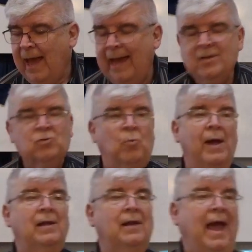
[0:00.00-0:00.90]
as
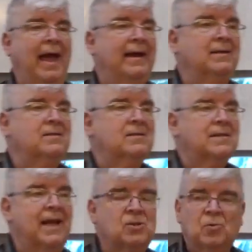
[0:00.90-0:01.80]
well as
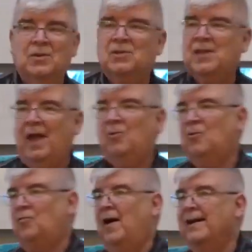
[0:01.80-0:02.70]
that's where the
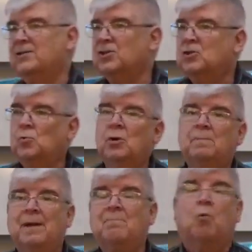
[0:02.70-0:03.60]
sacrifices would
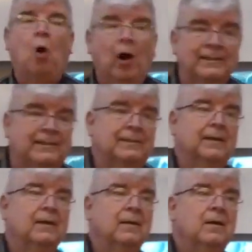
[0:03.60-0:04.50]
be
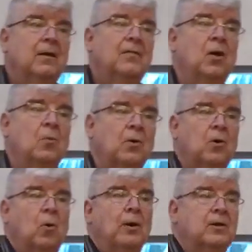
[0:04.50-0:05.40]
brought that were
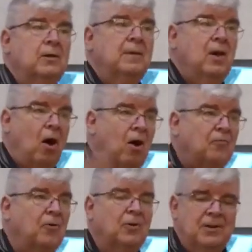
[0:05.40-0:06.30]
going to be
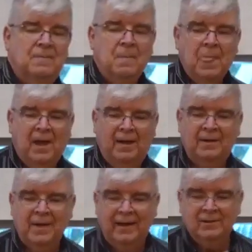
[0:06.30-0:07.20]
offered
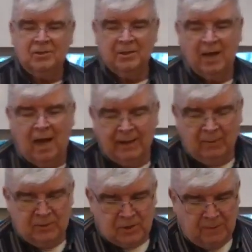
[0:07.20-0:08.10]
uh, unto God.
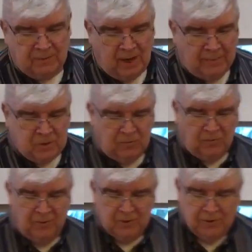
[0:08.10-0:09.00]
It was sometimes
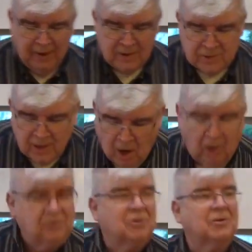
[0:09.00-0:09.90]
referred to as the
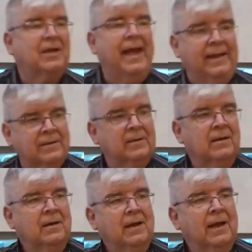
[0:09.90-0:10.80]
altar gate
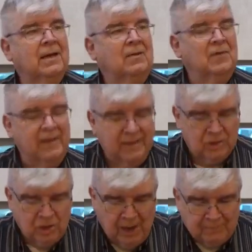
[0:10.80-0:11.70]
in
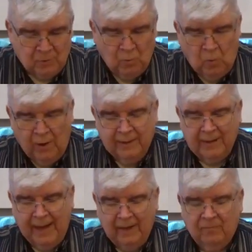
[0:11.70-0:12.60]
Leviticus chapter
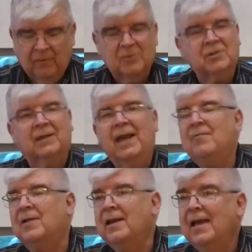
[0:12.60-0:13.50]
1 and verse
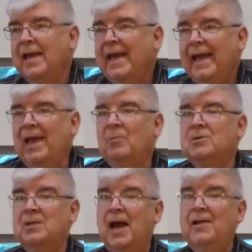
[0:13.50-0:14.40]
11. It
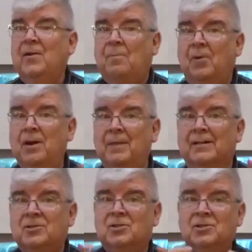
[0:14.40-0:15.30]
was kind of a pretty
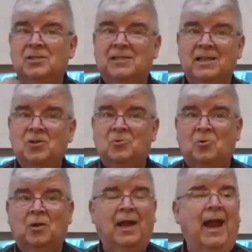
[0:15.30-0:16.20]
much
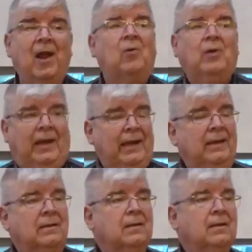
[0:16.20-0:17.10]
central
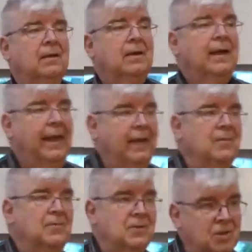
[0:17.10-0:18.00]
area
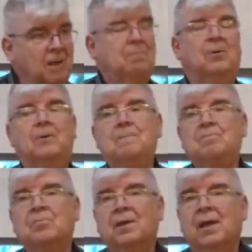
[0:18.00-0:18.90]
in the temple,
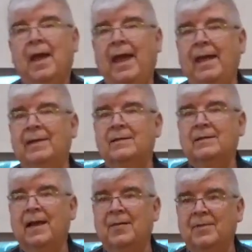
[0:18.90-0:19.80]
and,
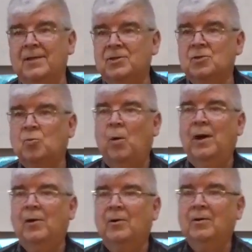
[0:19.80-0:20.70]
and this is
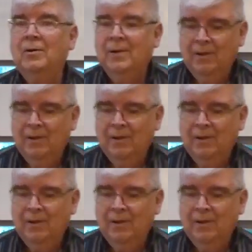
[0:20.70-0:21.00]
where